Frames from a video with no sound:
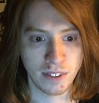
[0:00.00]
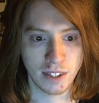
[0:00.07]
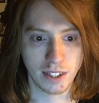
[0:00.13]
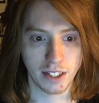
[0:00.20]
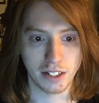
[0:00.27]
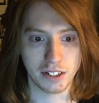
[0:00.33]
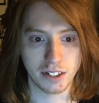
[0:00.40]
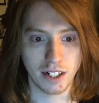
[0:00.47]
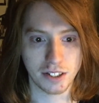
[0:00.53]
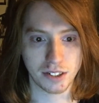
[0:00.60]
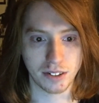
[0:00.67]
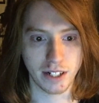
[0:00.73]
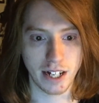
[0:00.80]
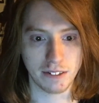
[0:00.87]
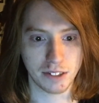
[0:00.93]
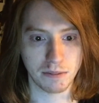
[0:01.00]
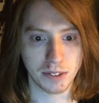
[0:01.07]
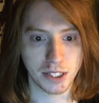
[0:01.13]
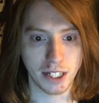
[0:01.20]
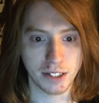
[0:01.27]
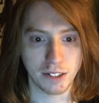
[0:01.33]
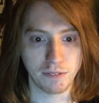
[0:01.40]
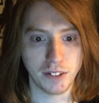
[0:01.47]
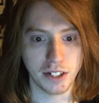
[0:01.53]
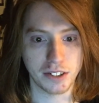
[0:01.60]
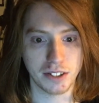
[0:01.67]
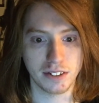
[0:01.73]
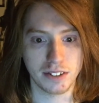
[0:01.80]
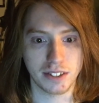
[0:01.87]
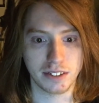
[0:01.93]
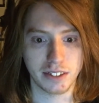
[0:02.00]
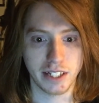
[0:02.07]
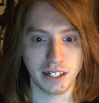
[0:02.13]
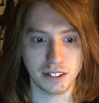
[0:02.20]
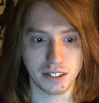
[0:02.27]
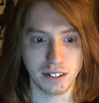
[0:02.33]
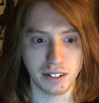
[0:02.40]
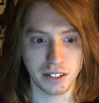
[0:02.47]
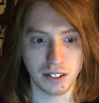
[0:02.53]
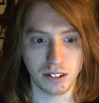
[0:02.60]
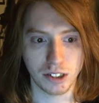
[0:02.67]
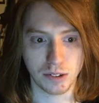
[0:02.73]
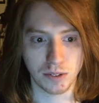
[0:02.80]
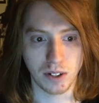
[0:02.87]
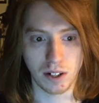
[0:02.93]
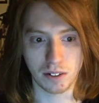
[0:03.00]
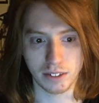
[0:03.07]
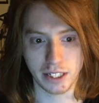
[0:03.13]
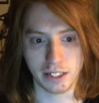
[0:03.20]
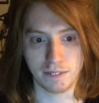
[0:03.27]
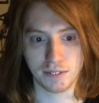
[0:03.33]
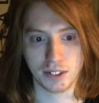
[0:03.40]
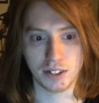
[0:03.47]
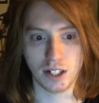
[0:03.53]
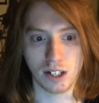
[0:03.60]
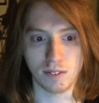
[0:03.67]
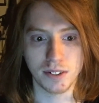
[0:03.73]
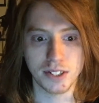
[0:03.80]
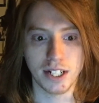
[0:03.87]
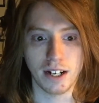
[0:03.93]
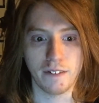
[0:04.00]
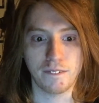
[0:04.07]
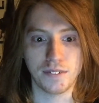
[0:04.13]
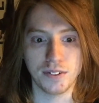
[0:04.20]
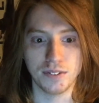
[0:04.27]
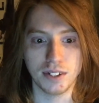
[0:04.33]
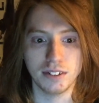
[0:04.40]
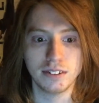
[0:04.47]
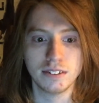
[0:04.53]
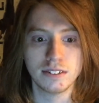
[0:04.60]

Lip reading: They should also have some safety features in case something goes wrong, like if the car runs out of fuel.